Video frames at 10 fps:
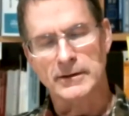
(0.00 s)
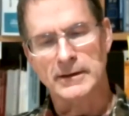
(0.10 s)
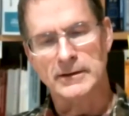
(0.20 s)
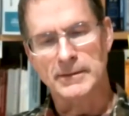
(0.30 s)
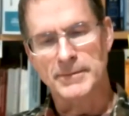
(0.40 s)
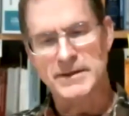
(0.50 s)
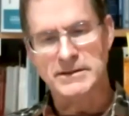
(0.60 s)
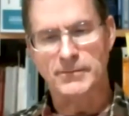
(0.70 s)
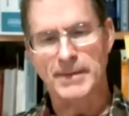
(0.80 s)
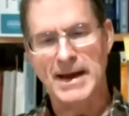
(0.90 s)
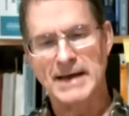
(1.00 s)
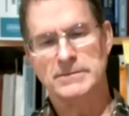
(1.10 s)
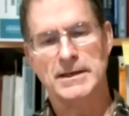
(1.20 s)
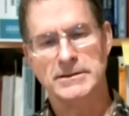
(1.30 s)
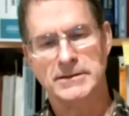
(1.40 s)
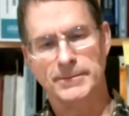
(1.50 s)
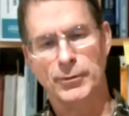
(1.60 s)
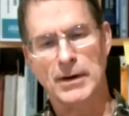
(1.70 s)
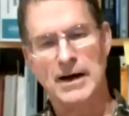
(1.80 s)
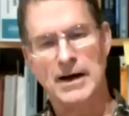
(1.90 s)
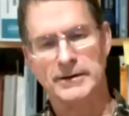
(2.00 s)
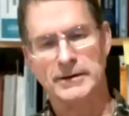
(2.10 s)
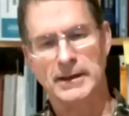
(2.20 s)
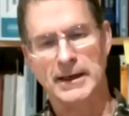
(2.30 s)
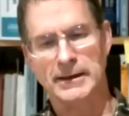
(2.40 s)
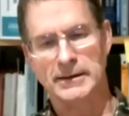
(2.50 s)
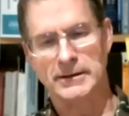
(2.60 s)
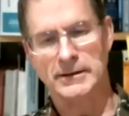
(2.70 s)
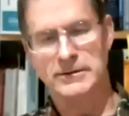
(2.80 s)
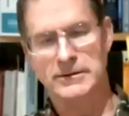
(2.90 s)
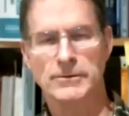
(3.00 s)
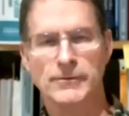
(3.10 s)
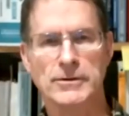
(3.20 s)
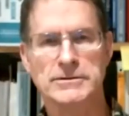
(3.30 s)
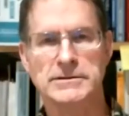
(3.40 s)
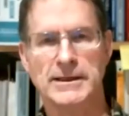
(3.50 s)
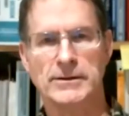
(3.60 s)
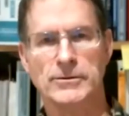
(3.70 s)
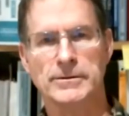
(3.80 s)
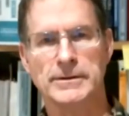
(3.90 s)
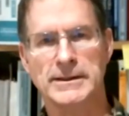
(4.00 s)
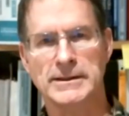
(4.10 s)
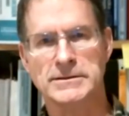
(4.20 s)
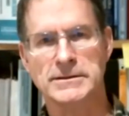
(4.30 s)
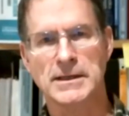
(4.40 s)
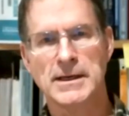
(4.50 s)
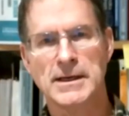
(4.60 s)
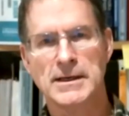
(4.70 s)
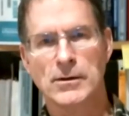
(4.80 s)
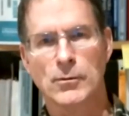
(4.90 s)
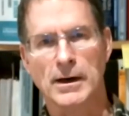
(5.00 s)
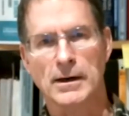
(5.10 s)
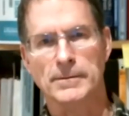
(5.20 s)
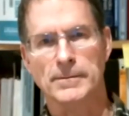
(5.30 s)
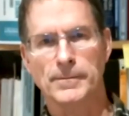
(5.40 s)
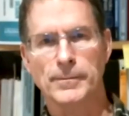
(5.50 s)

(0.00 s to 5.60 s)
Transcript: in the business of maximizing profit like an industrial forest landowner is, where